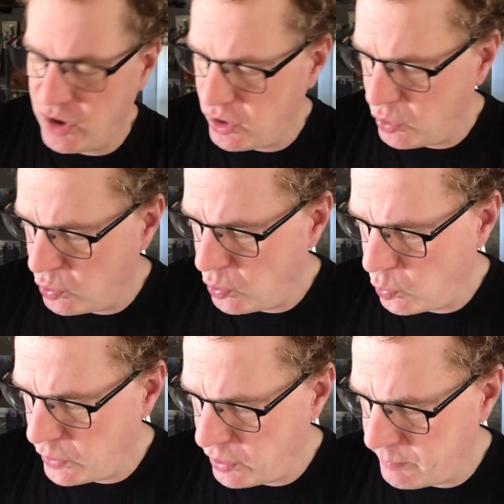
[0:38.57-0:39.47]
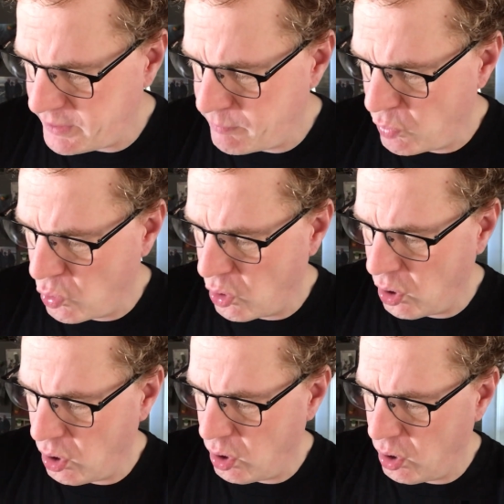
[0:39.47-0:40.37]
You will be
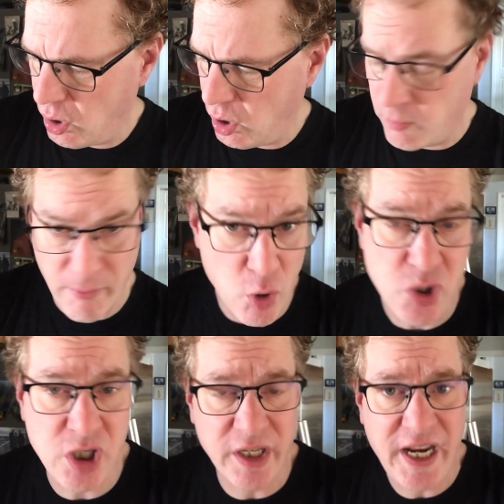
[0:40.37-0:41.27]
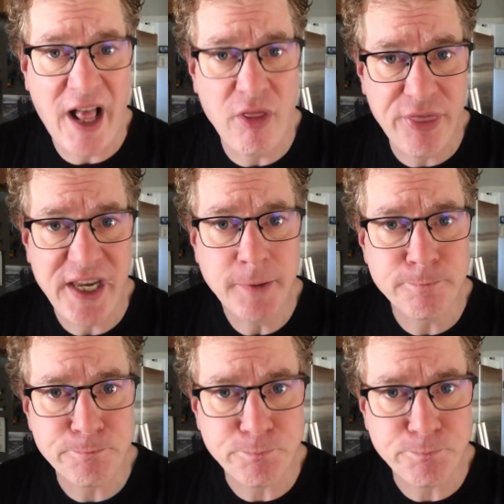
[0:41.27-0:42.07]
more emotionally healthy